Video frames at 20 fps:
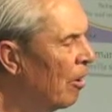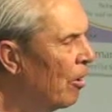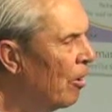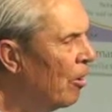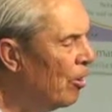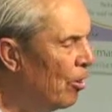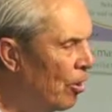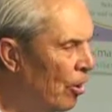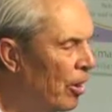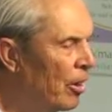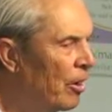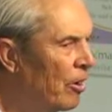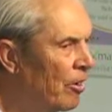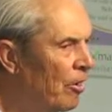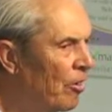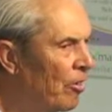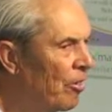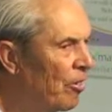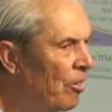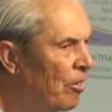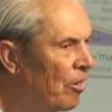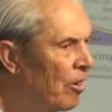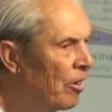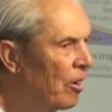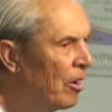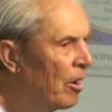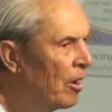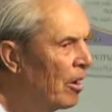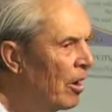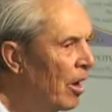Kindness.
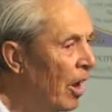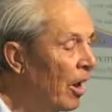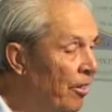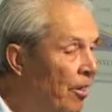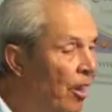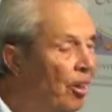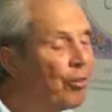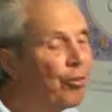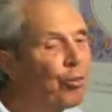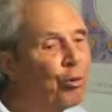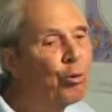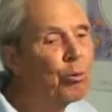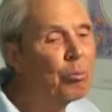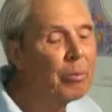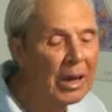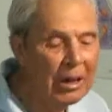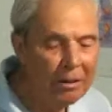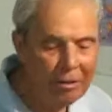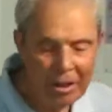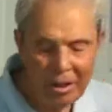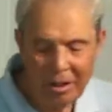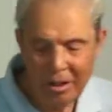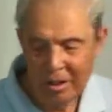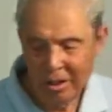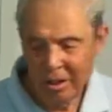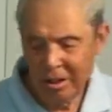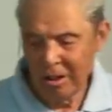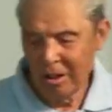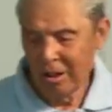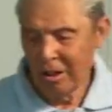And those of you who are married,
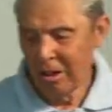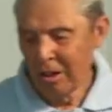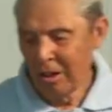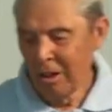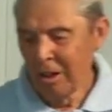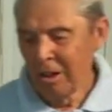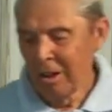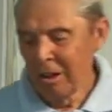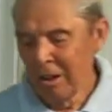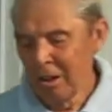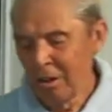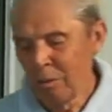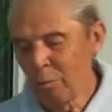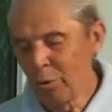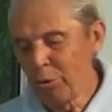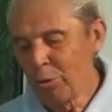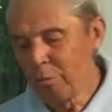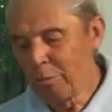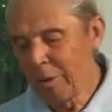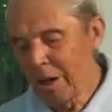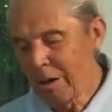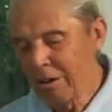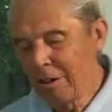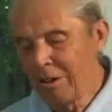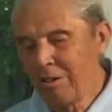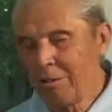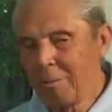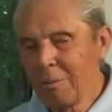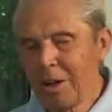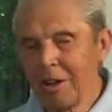when you married,
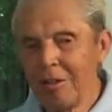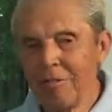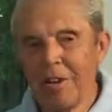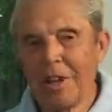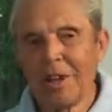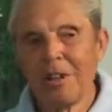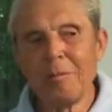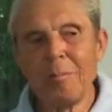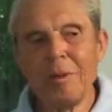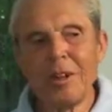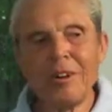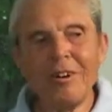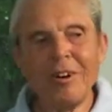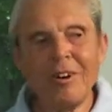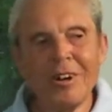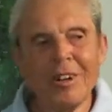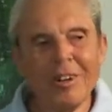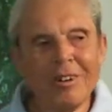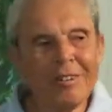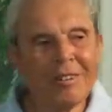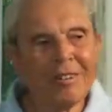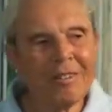you made a vow to be kind.